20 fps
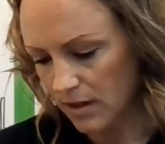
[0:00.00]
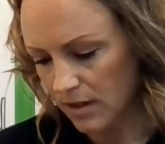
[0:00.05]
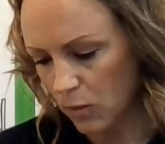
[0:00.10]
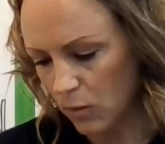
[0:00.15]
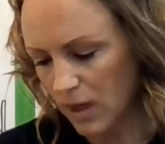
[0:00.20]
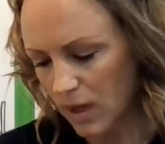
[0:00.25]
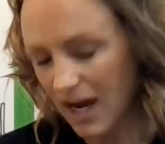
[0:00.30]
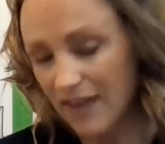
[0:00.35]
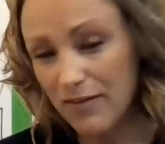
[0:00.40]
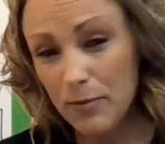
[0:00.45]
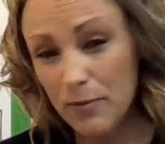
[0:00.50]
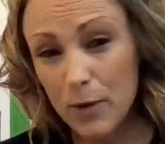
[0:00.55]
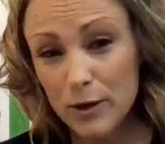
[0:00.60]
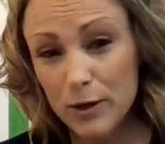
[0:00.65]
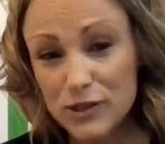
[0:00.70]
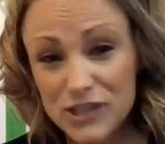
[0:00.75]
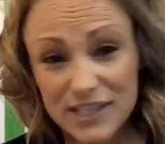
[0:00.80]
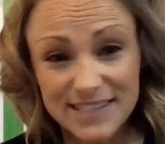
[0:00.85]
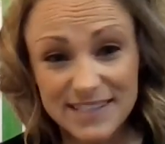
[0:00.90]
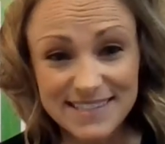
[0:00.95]
kind of
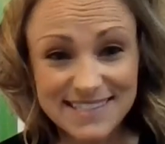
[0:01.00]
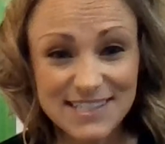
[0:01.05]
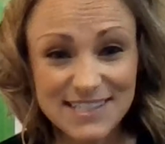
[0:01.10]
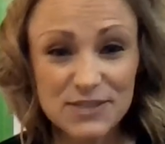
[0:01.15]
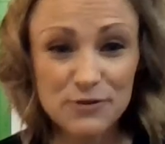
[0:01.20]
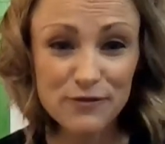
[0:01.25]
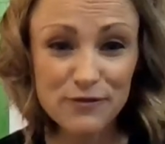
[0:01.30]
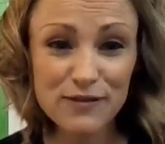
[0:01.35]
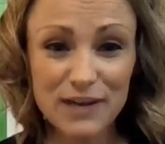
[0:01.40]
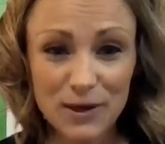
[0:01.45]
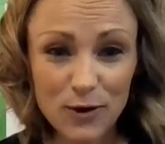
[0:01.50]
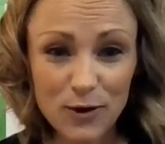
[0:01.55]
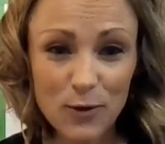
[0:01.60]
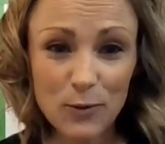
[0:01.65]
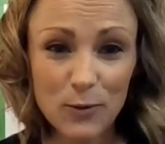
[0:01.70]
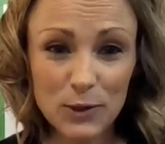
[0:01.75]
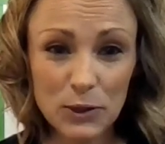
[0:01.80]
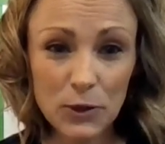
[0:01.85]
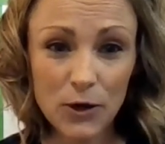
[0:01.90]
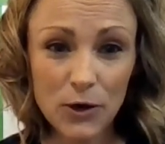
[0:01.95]
emotions did you feel
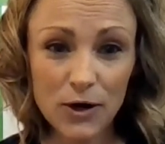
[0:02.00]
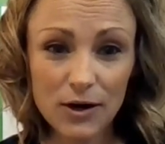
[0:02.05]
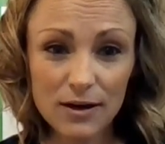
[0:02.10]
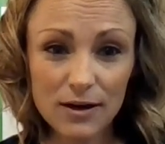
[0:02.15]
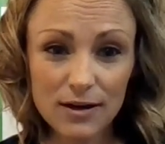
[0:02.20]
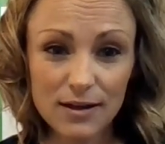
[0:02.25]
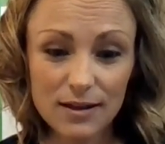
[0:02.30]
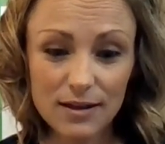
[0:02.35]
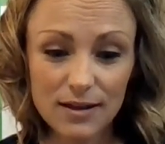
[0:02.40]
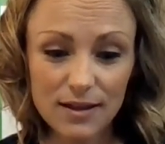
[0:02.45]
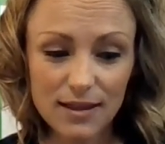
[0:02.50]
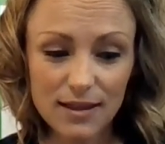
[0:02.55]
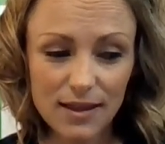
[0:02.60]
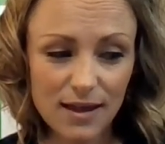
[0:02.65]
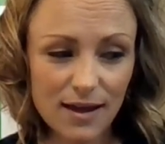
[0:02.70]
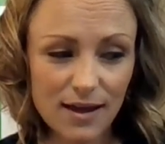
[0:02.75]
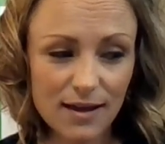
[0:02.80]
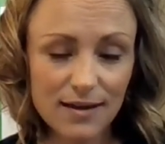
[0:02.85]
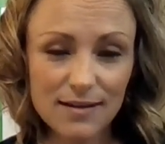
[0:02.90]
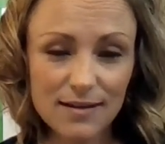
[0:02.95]
when you heard
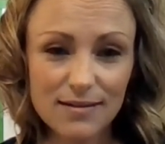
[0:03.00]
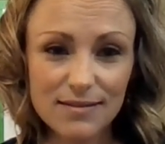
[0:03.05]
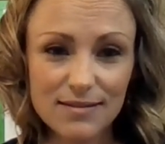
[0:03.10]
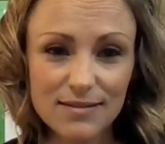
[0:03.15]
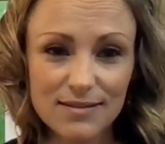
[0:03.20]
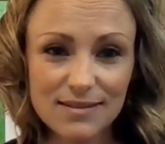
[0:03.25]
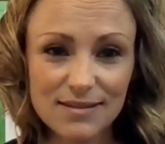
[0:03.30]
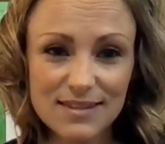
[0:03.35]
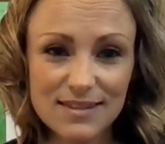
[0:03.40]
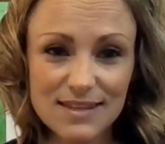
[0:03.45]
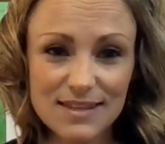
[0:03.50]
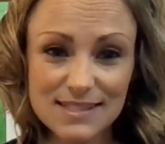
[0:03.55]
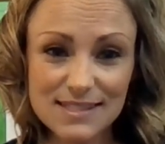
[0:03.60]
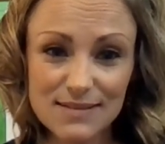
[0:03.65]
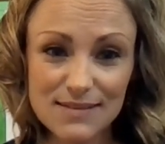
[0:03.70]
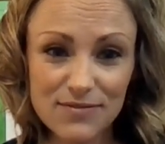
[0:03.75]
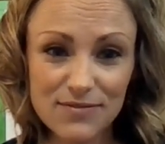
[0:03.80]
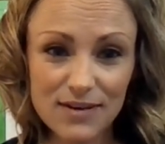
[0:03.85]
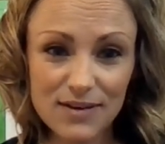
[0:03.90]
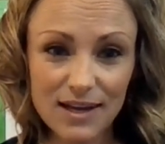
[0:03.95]
the
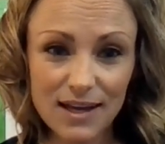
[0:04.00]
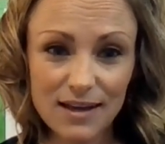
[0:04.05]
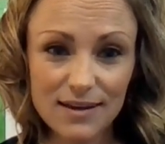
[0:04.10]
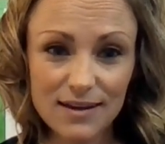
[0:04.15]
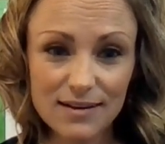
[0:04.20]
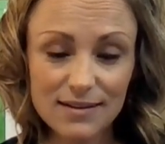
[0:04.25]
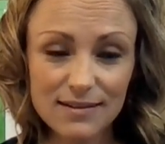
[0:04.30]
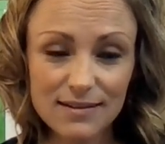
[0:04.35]
symphony?